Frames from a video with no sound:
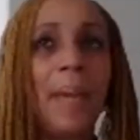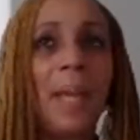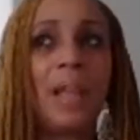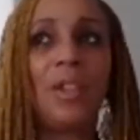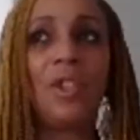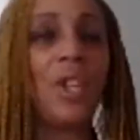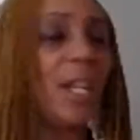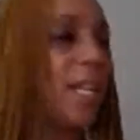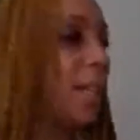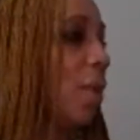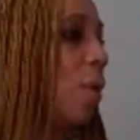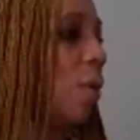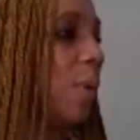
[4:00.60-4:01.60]
Maybe
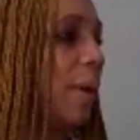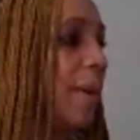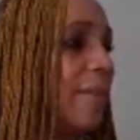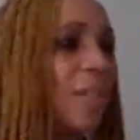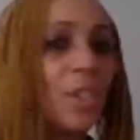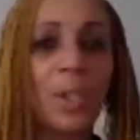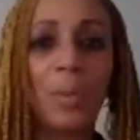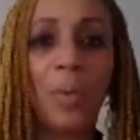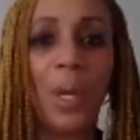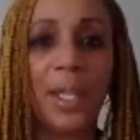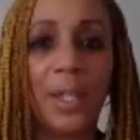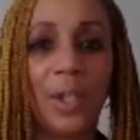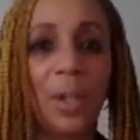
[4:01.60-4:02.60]
she can go wherever she
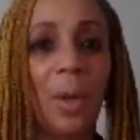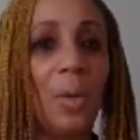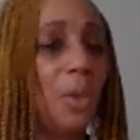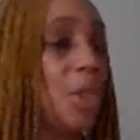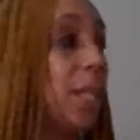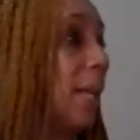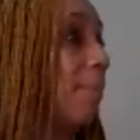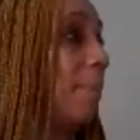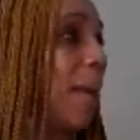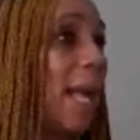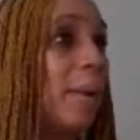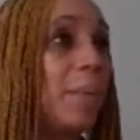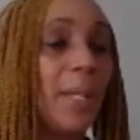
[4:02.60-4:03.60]
wanted to go. She can
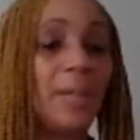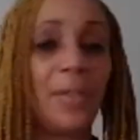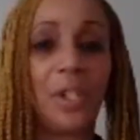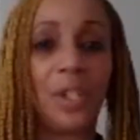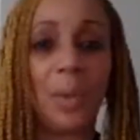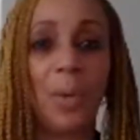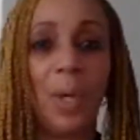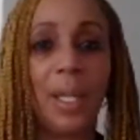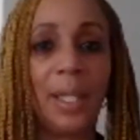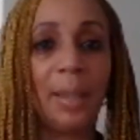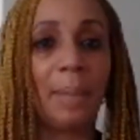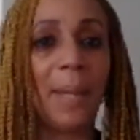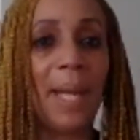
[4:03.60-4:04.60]
buy whatever she wanted
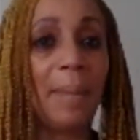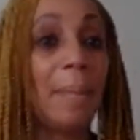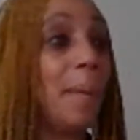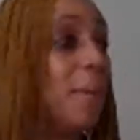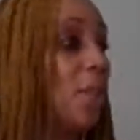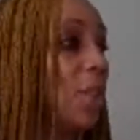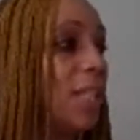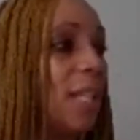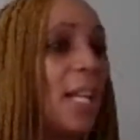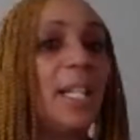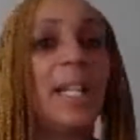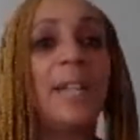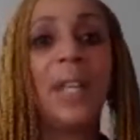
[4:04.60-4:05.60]
to buy. Maybe she's not
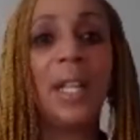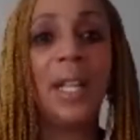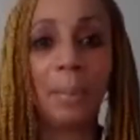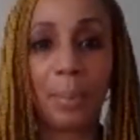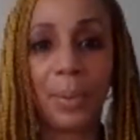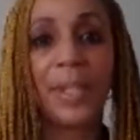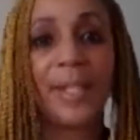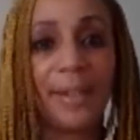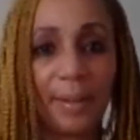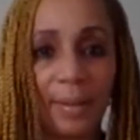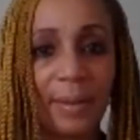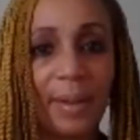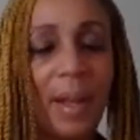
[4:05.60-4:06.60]
living in a prison.
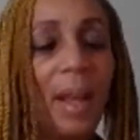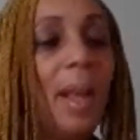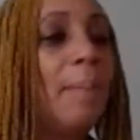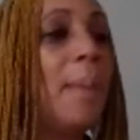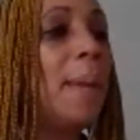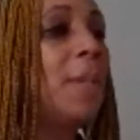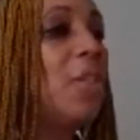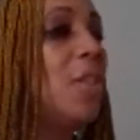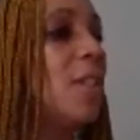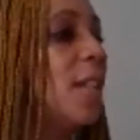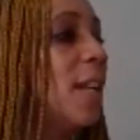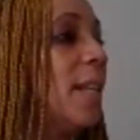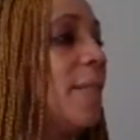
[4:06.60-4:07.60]
Maybe she's
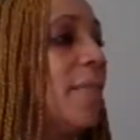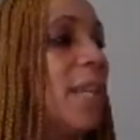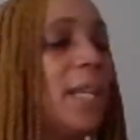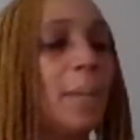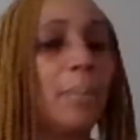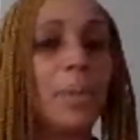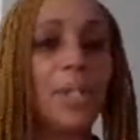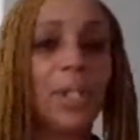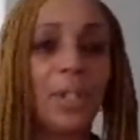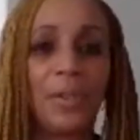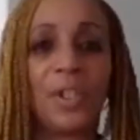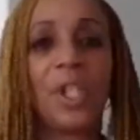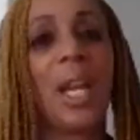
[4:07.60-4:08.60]
not living in a prison
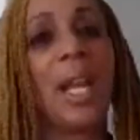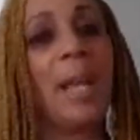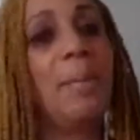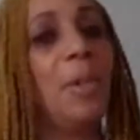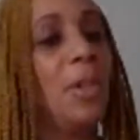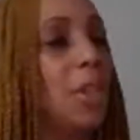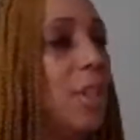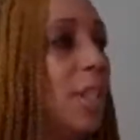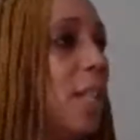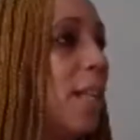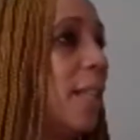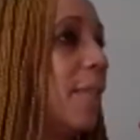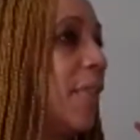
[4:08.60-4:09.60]
of shame, or she's
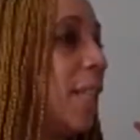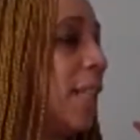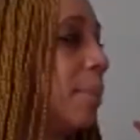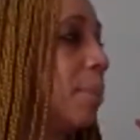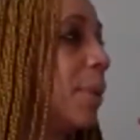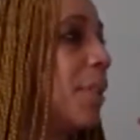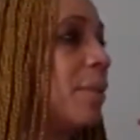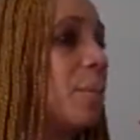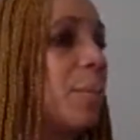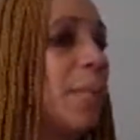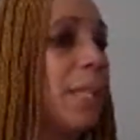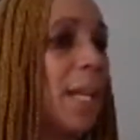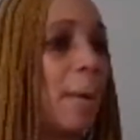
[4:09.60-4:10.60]
not living in a prison
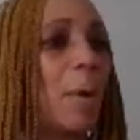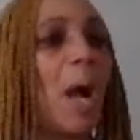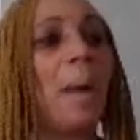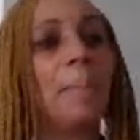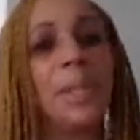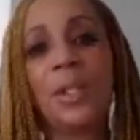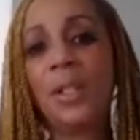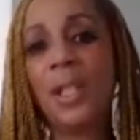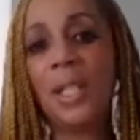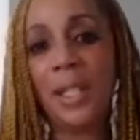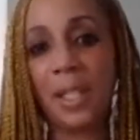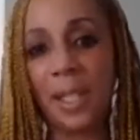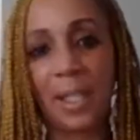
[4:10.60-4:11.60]
where
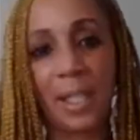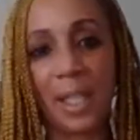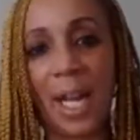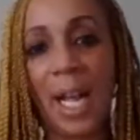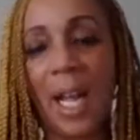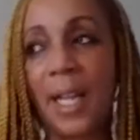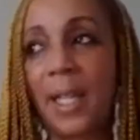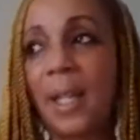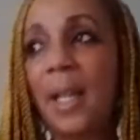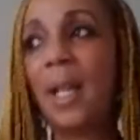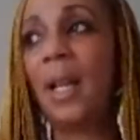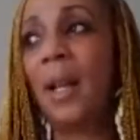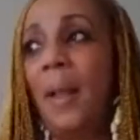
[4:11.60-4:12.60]
opportunities are denied.
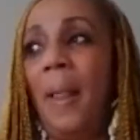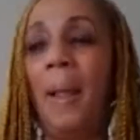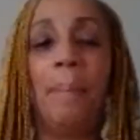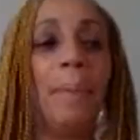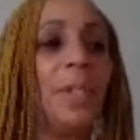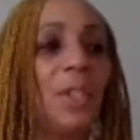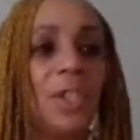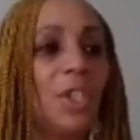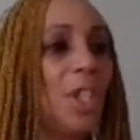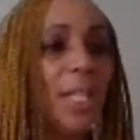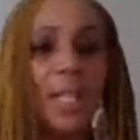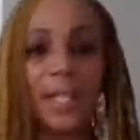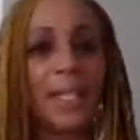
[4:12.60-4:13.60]
But so she
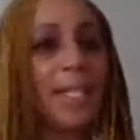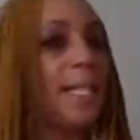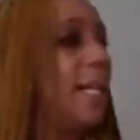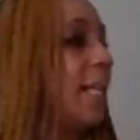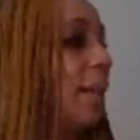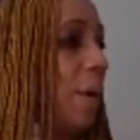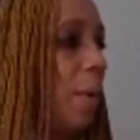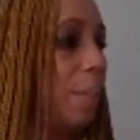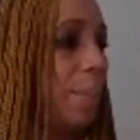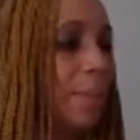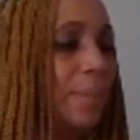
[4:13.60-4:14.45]
doesn't need hope.